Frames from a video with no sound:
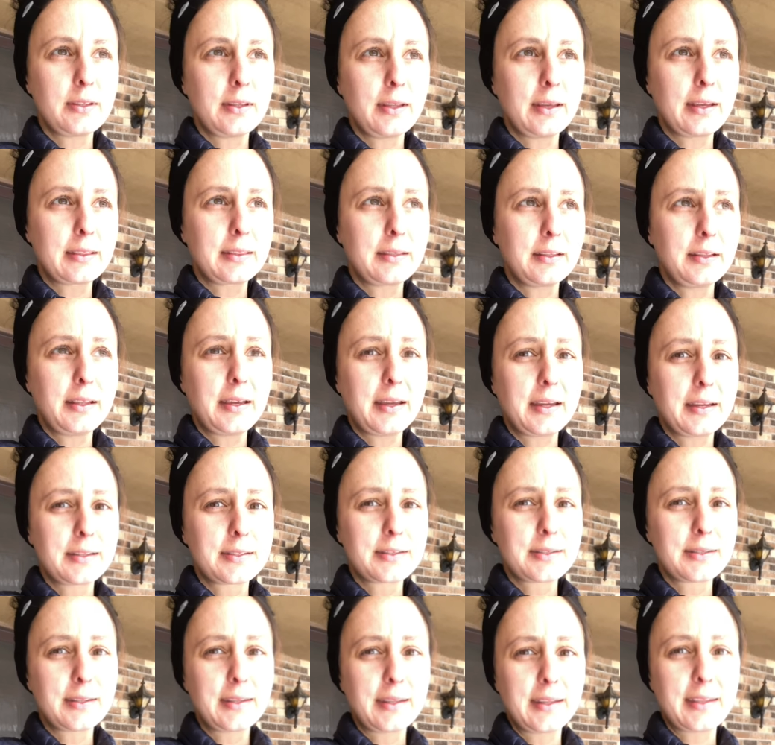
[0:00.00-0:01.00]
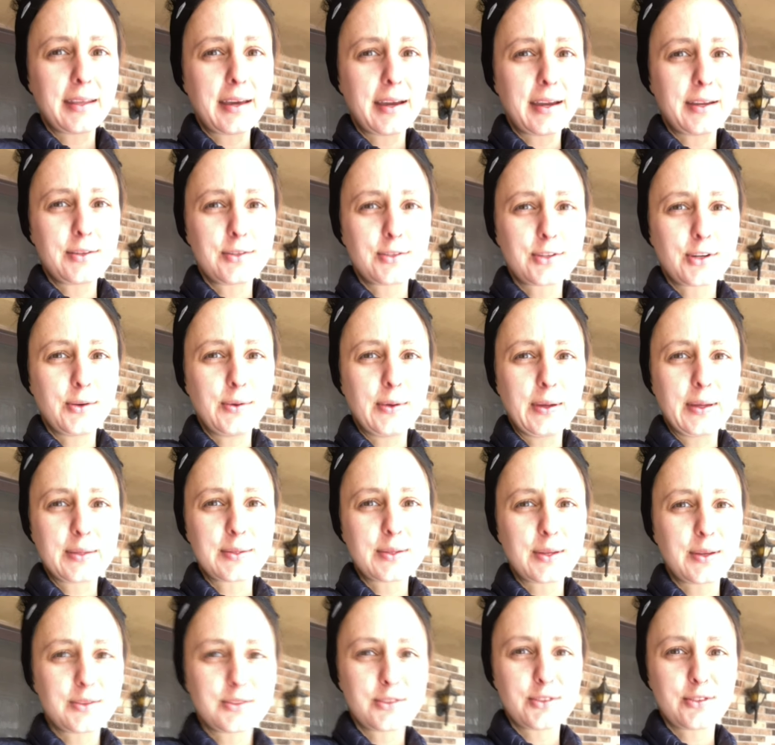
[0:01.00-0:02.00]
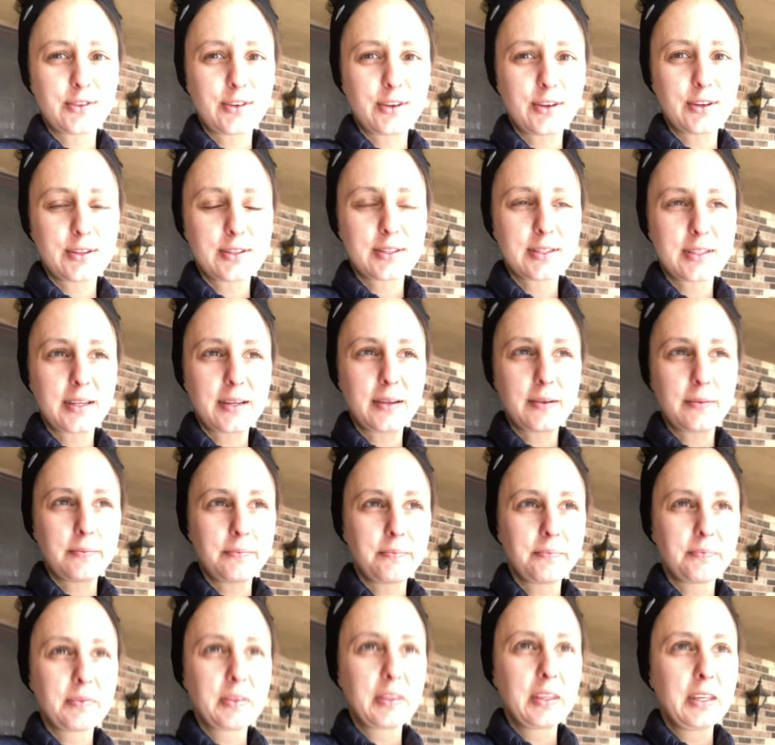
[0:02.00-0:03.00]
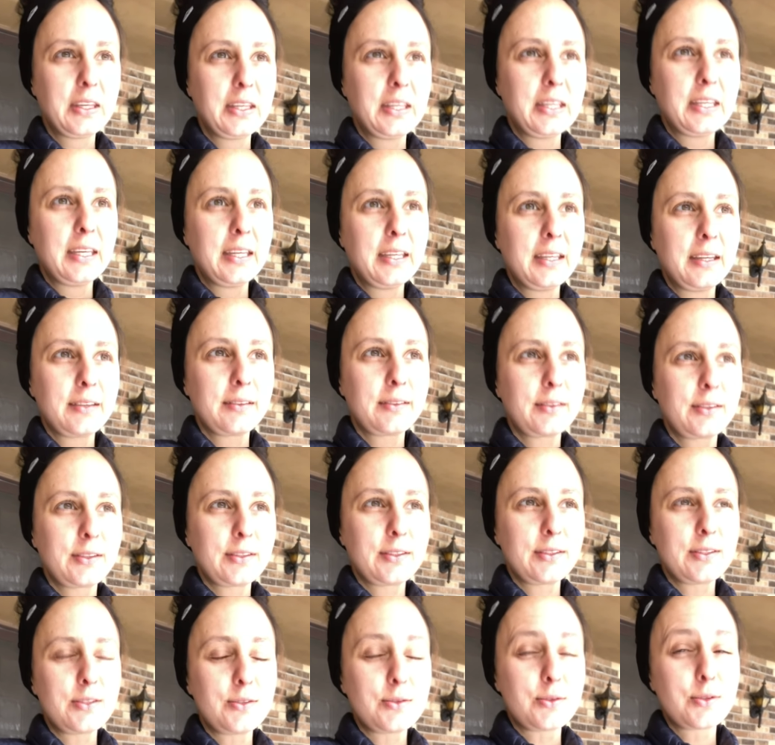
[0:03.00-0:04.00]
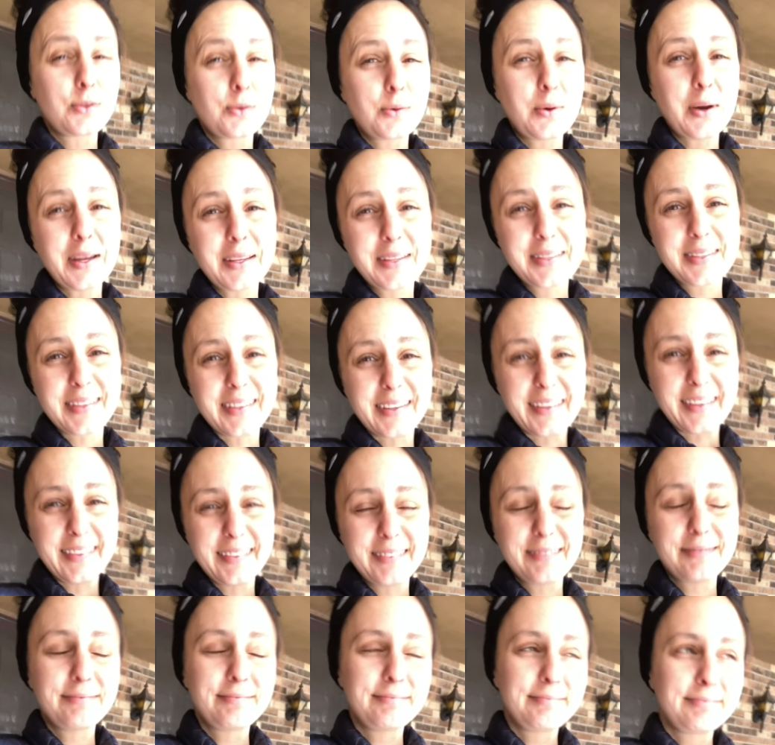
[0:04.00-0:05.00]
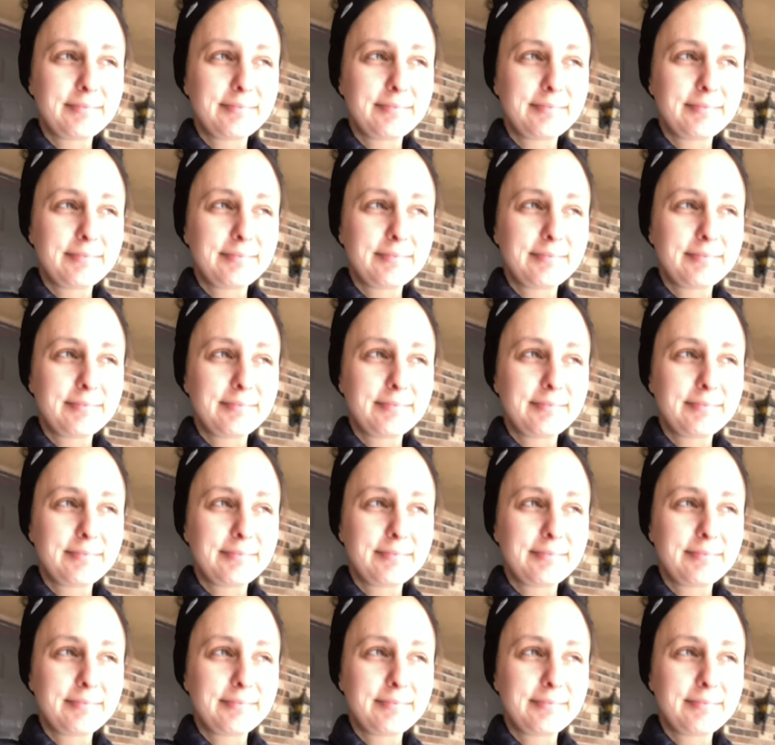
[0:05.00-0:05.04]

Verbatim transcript: and like the legs and the thighs showing, so that was the first. Um, couldn't do squats in it.